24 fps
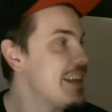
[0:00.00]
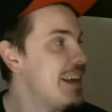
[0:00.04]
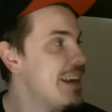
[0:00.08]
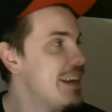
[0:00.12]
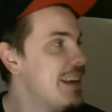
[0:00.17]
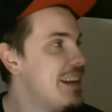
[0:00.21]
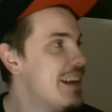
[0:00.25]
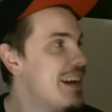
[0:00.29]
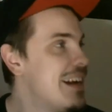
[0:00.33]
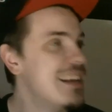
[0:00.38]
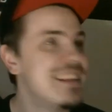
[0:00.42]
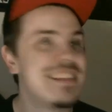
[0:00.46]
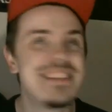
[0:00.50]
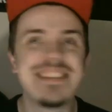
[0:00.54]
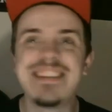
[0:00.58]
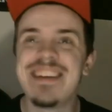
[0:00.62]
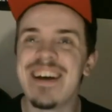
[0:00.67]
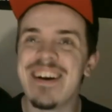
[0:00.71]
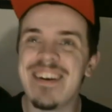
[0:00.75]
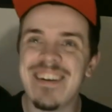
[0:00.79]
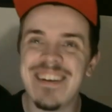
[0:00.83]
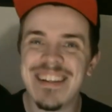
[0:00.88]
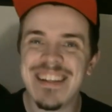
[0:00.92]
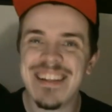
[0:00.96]
And uh,
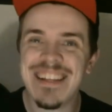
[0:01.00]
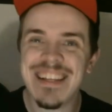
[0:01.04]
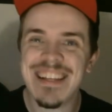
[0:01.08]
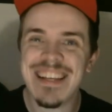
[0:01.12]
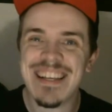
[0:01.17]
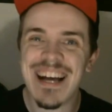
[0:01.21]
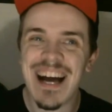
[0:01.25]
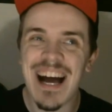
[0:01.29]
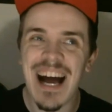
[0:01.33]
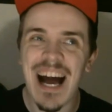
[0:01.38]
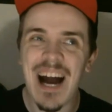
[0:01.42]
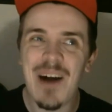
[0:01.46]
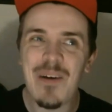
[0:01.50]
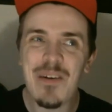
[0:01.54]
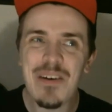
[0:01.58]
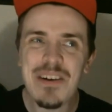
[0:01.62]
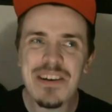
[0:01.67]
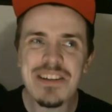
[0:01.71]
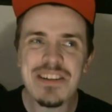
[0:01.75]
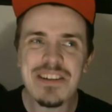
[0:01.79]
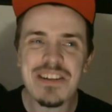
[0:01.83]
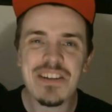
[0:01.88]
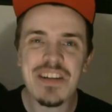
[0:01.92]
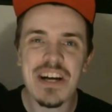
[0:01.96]
so I
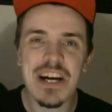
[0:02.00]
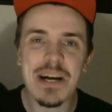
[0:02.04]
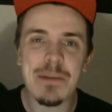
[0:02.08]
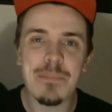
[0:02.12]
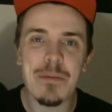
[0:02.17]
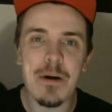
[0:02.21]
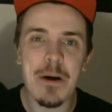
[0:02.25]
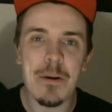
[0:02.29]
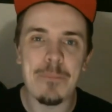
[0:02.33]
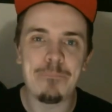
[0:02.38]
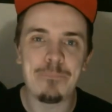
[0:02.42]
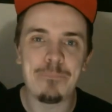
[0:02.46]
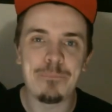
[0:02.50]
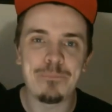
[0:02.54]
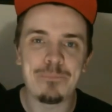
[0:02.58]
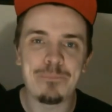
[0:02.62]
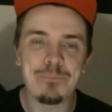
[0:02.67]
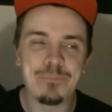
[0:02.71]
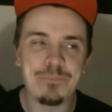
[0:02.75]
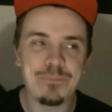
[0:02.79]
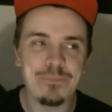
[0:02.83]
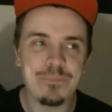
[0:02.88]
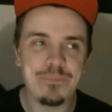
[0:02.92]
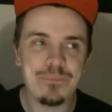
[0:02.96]
wanted to talk about
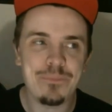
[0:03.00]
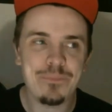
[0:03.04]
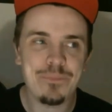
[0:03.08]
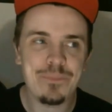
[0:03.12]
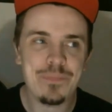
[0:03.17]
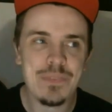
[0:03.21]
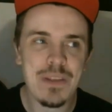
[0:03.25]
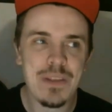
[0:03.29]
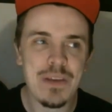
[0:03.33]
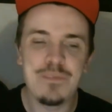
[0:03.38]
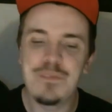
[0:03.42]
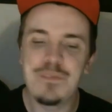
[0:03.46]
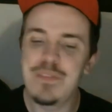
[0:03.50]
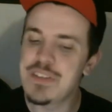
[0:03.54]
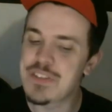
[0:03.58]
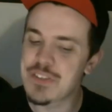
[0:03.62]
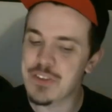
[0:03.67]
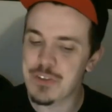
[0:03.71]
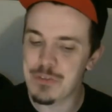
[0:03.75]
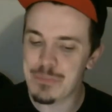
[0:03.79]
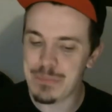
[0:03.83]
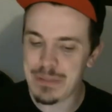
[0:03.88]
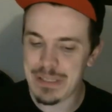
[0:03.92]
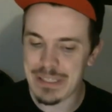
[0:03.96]

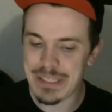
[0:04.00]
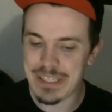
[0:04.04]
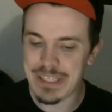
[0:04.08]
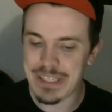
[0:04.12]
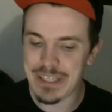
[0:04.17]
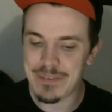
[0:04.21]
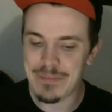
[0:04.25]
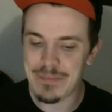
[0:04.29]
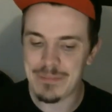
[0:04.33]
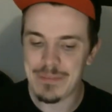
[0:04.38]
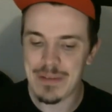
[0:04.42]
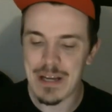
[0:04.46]
physical media.